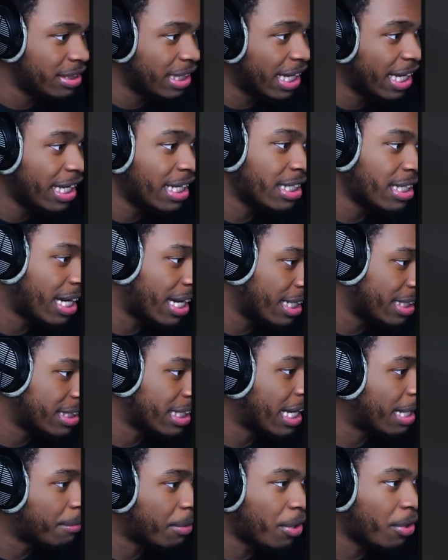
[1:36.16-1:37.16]
Day,
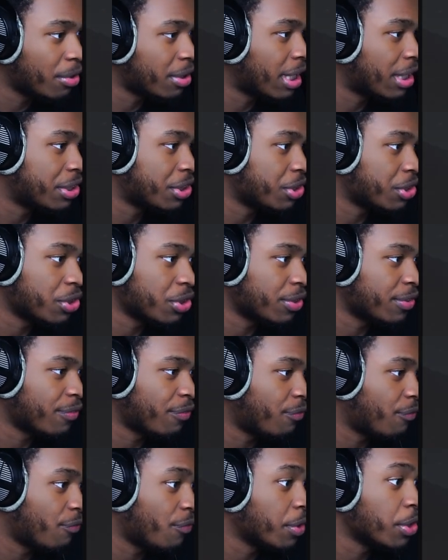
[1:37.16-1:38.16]
nighttime, all that just looks
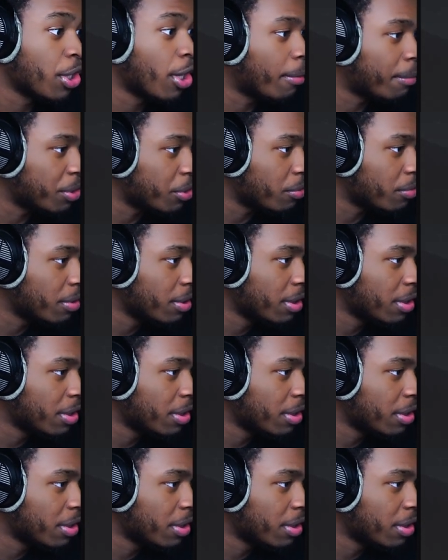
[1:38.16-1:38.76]
phenomenal.